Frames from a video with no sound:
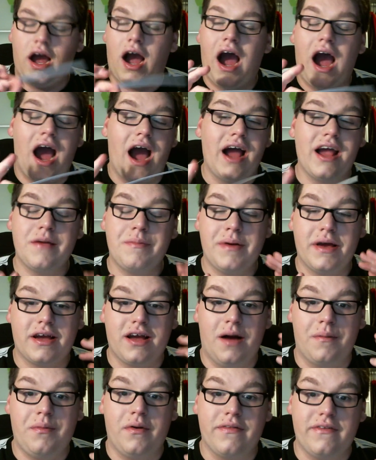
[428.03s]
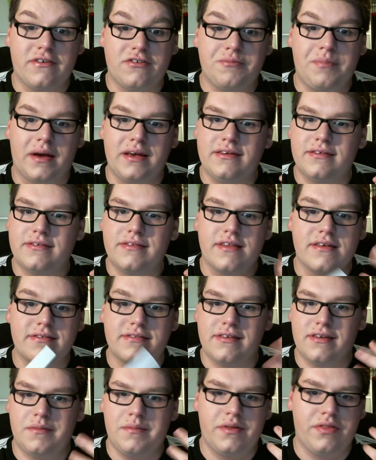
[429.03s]
I pick up on the spice, the
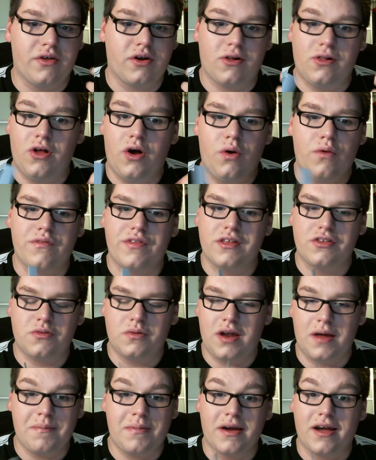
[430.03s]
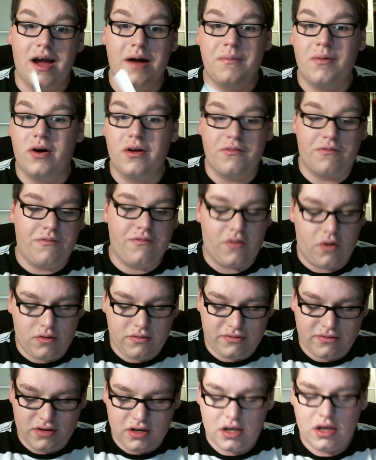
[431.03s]
cinnamon, the clove. That's what I pick up on
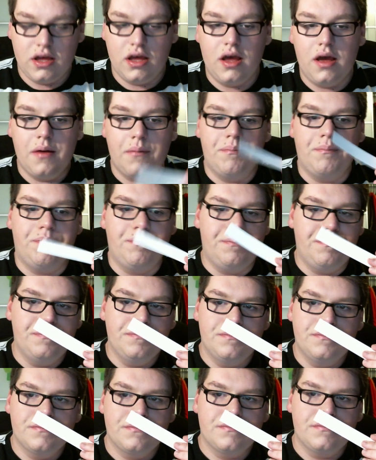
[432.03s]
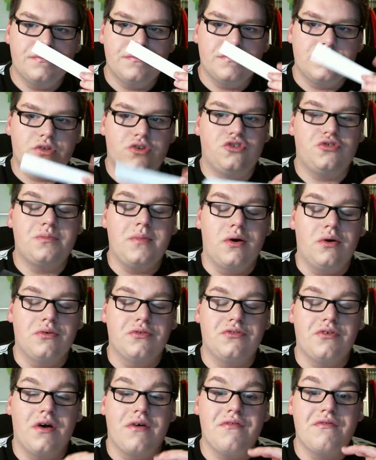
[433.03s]
first. It
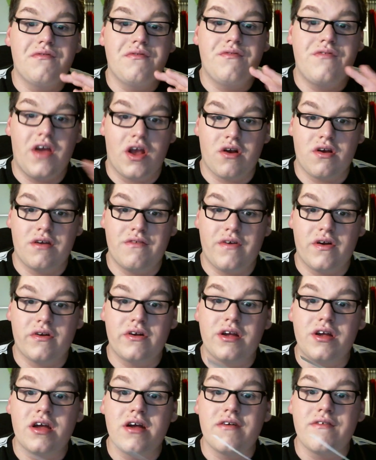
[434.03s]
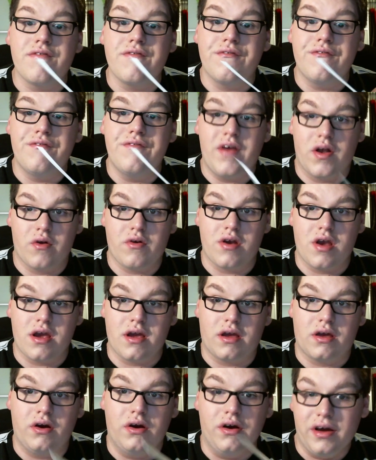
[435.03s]
smells very, very,
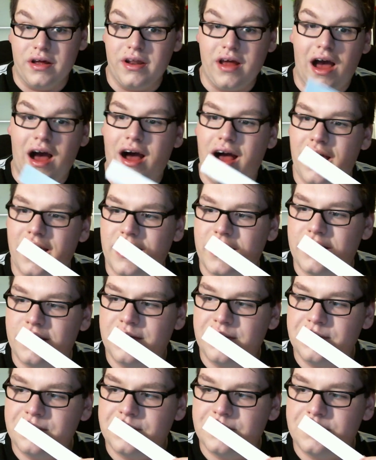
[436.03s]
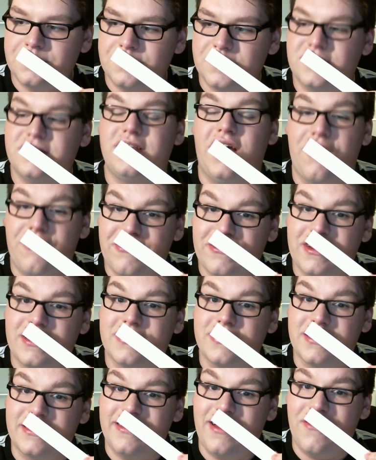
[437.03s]
very good. I
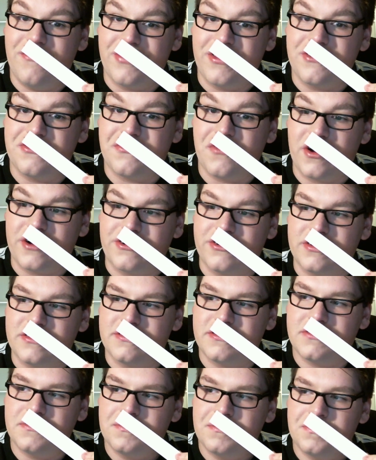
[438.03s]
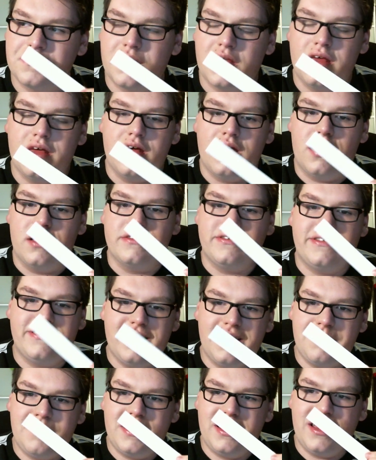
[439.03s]
definitely love this fragrance.
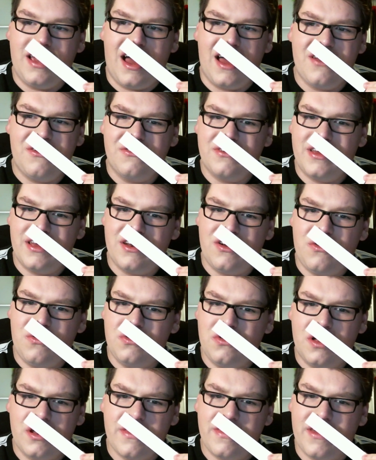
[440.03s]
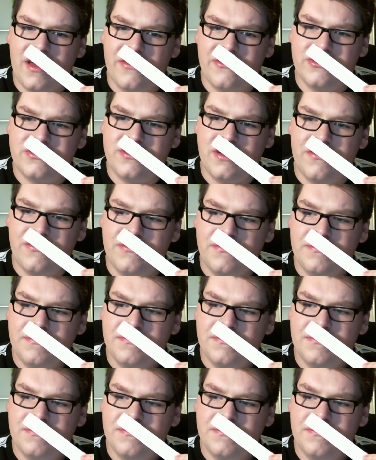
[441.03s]
Cinnamony, I don't get a whole lot of the other stuff.